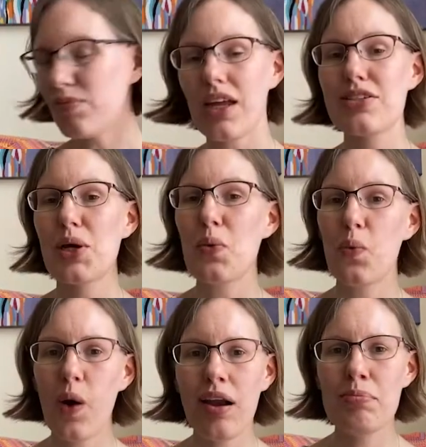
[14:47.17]
So
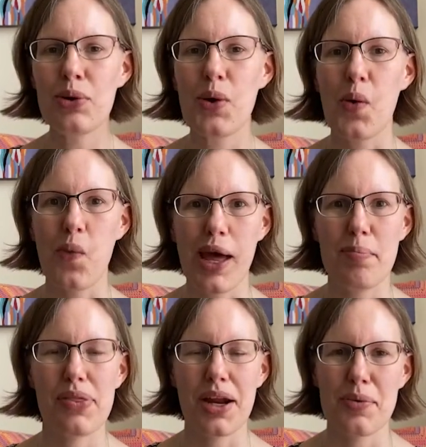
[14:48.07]
one more
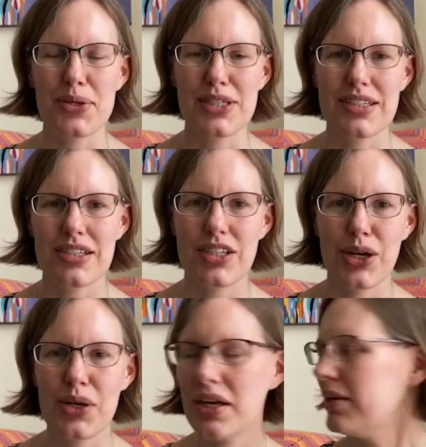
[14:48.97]
whip that I wanted to show
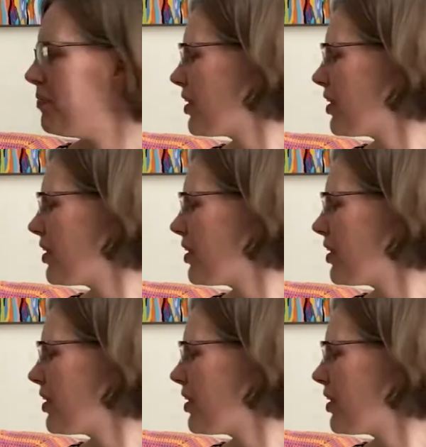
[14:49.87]
you.